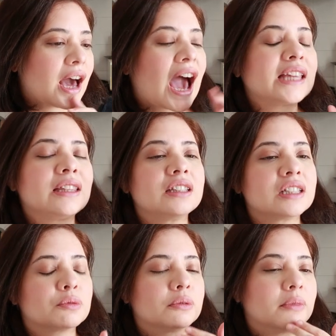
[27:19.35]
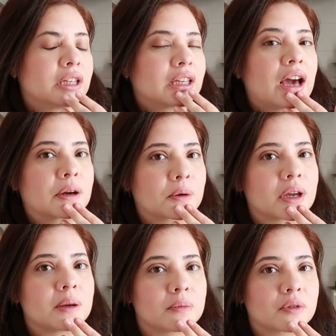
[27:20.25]
I think this would make a
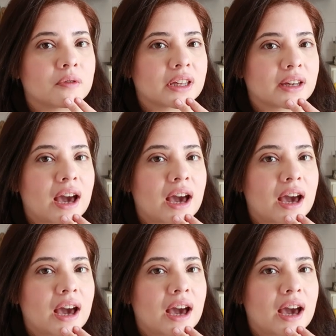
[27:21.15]
great movie.